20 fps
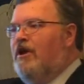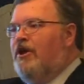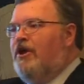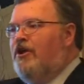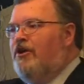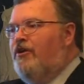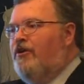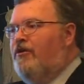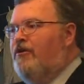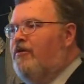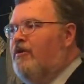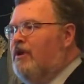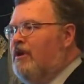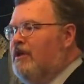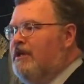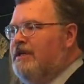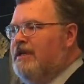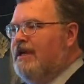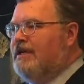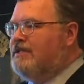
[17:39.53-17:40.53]
who
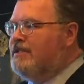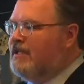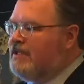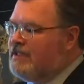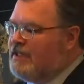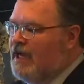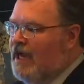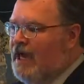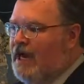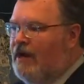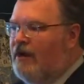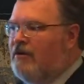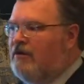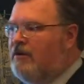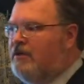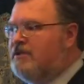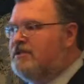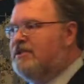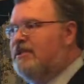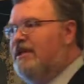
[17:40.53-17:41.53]
does it
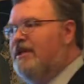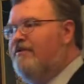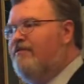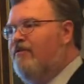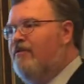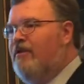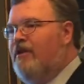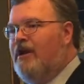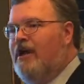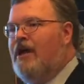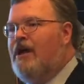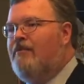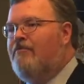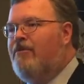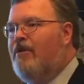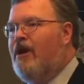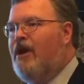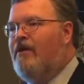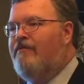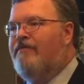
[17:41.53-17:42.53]
tirelessly for a
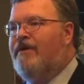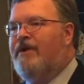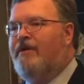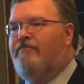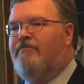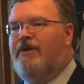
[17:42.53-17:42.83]
nonprofit,